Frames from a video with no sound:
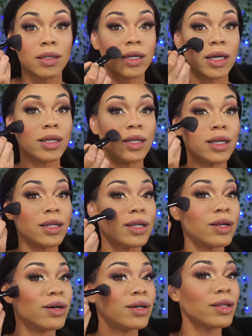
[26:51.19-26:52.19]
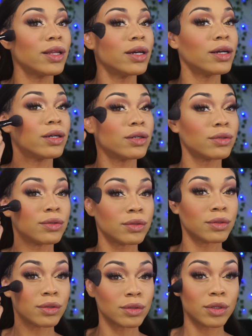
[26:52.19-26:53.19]
I need it on
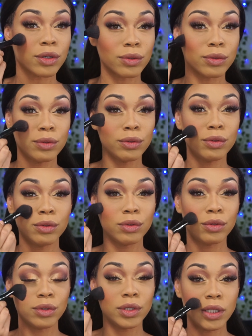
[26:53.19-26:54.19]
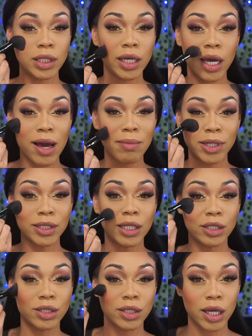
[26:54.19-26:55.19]
there. Ooh, you see how much I
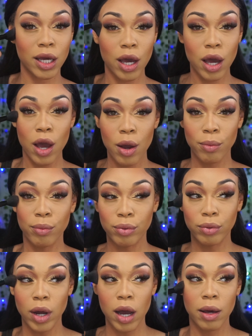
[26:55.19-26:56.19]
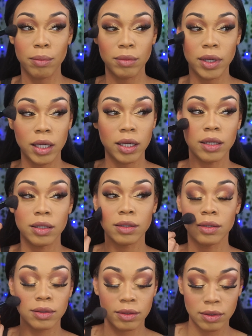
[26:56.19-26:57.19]
just like brought me,
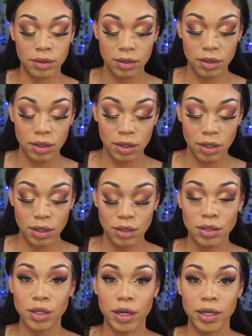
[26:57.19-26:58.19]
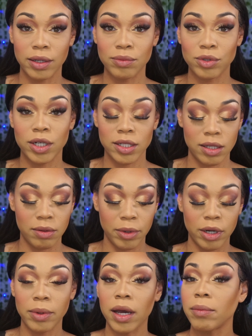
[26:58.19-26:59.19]
sorry, I'm trying to see the
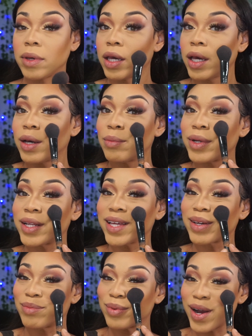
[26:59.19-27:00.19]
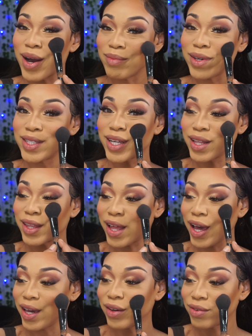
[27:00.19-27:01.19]
mirror behind me, but it like brought me to
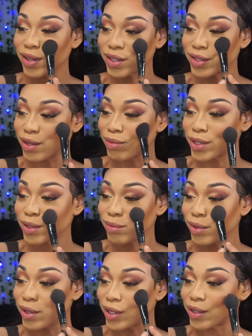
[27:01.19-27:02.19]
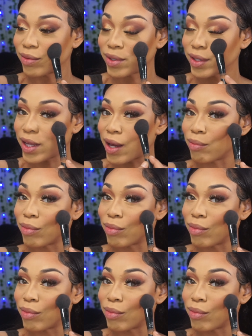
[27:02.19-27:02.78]
life like so much more with that